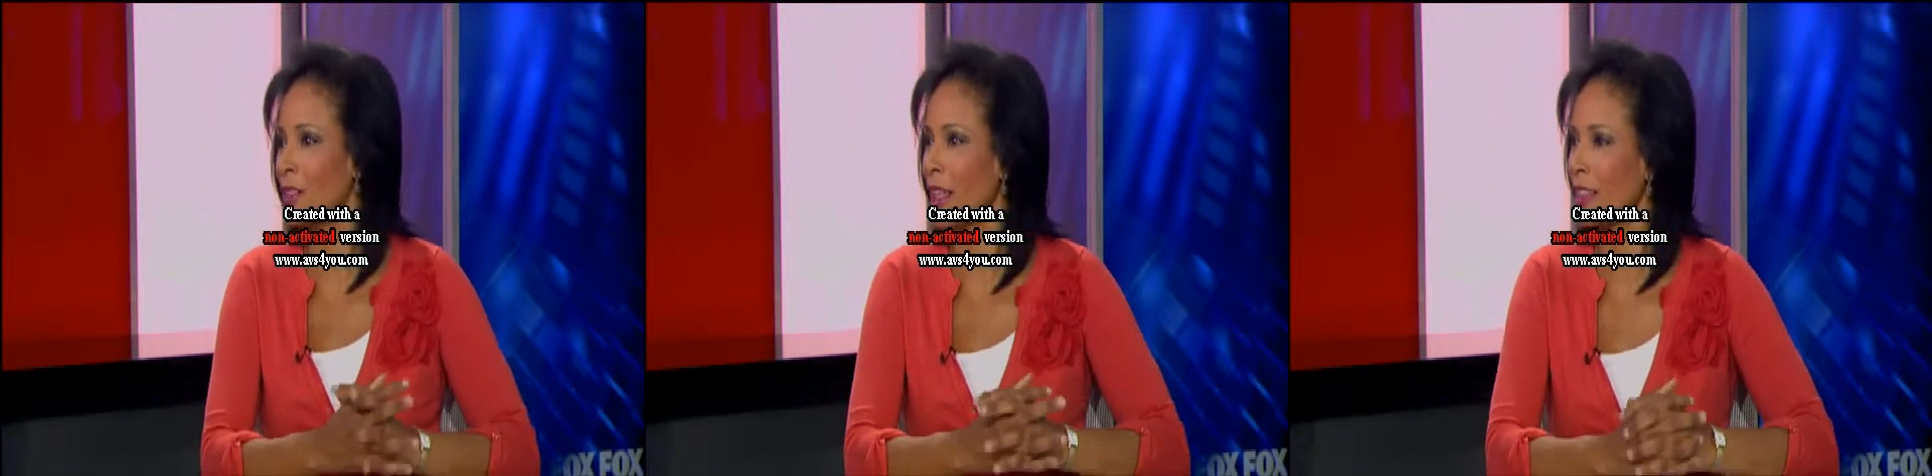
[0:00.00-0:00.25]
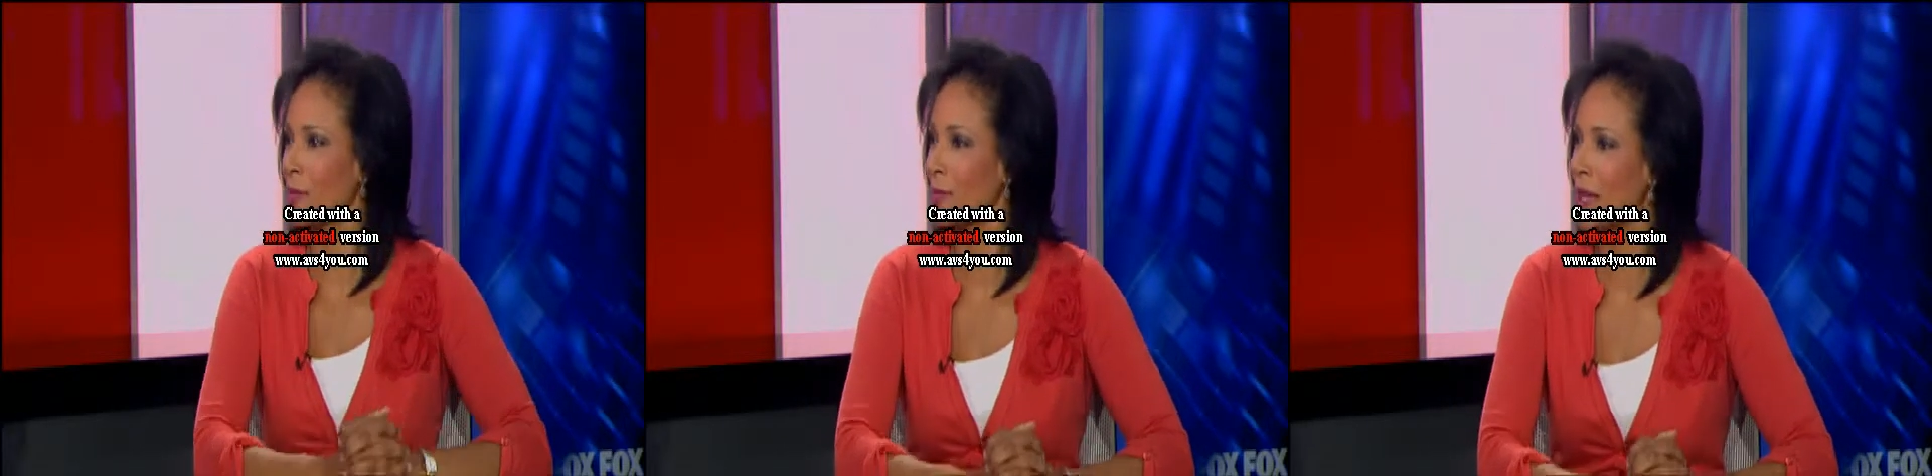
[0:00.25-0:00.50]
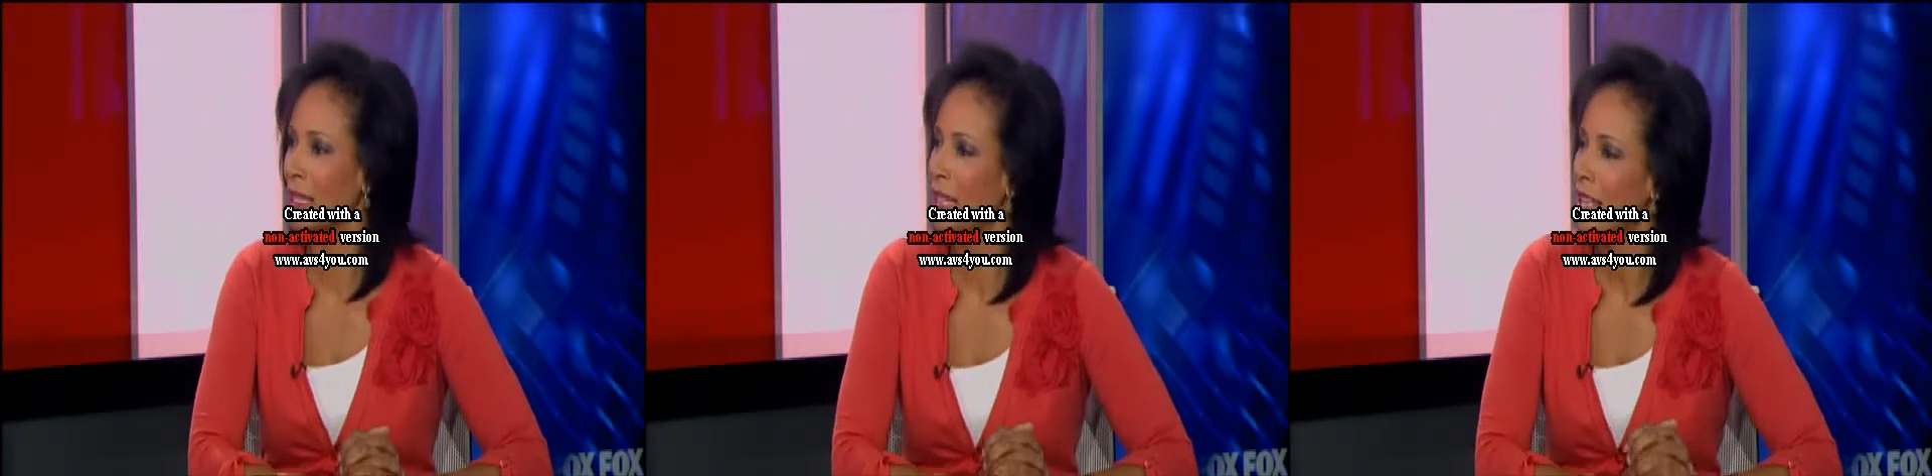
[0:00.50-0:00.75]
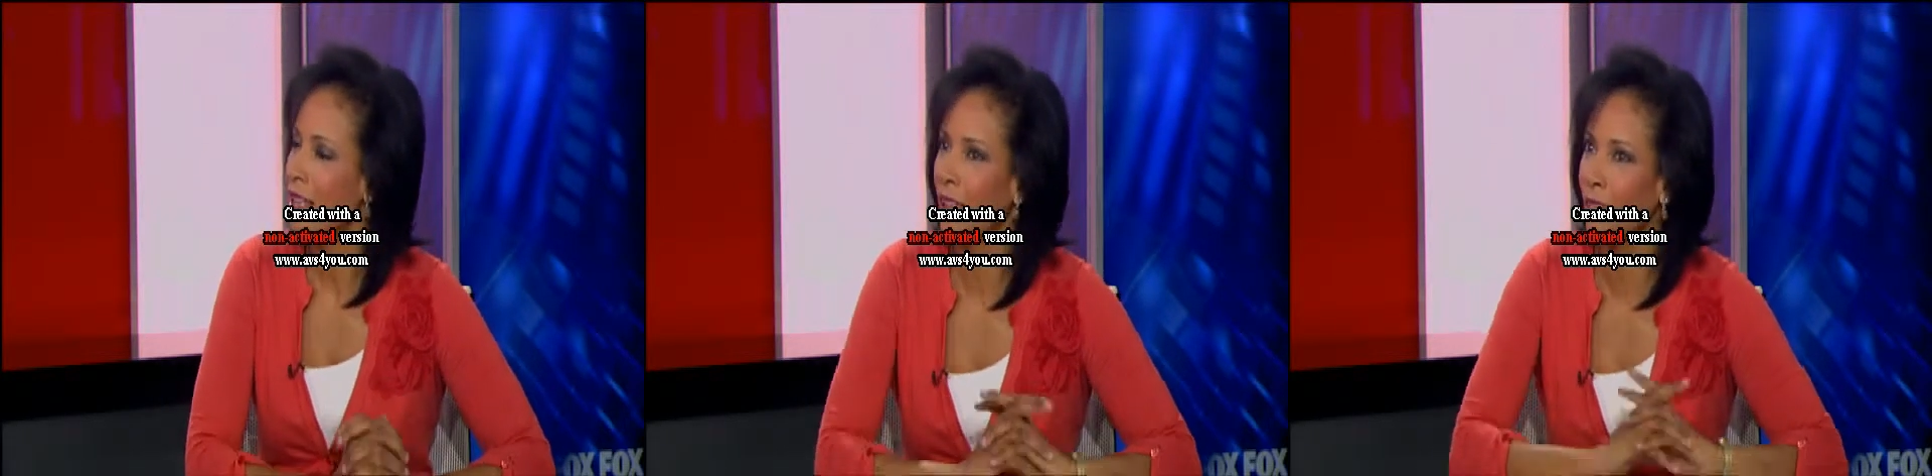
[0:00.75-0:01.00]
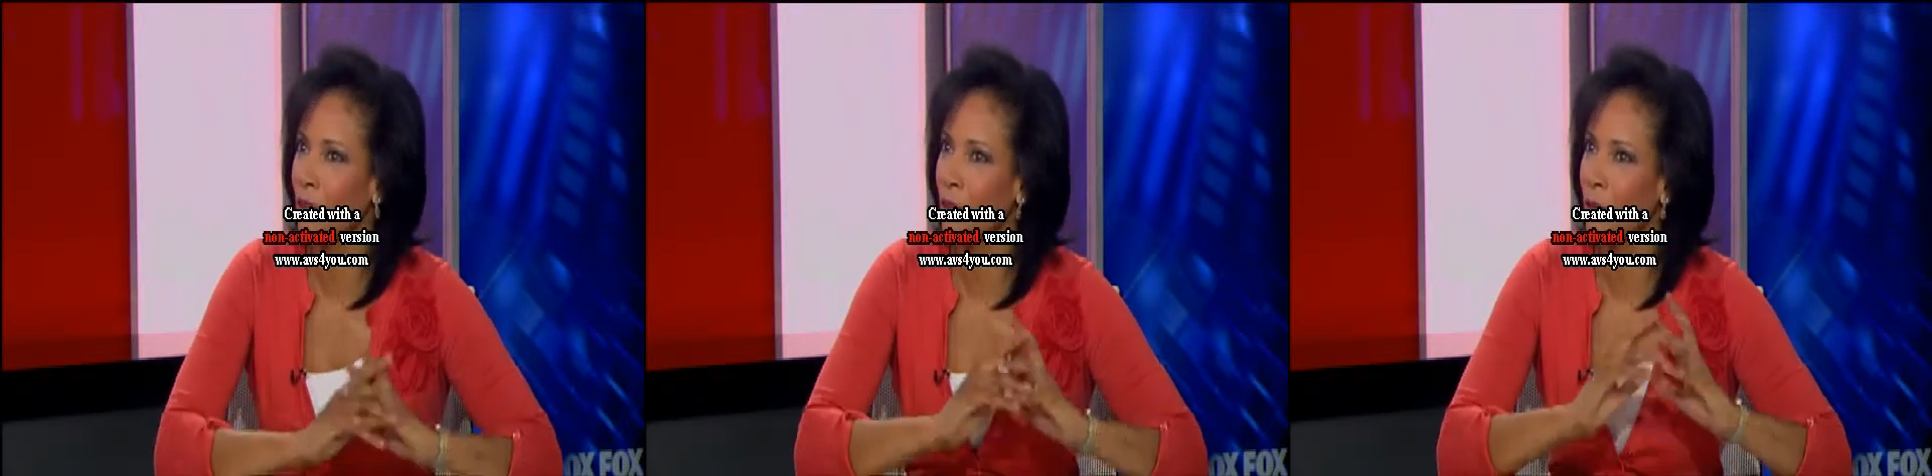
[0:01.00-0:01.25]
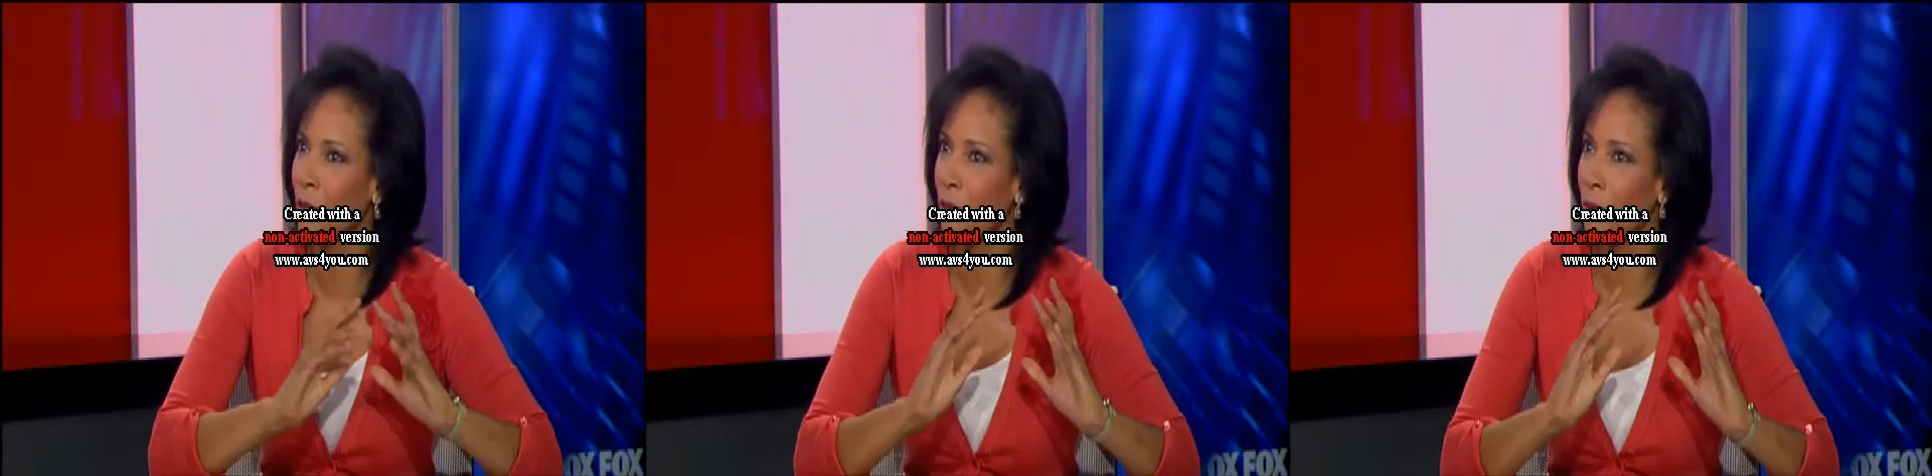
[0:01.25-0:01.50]
like the big like the,
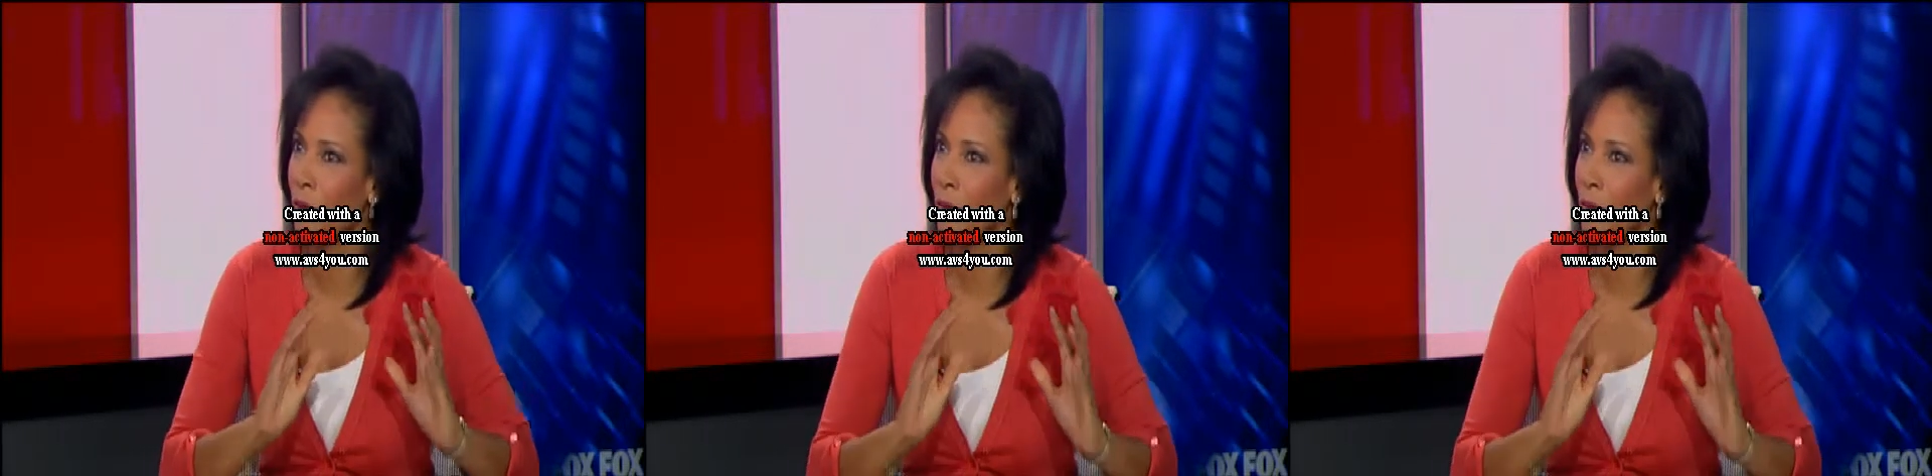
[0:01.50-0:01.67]
the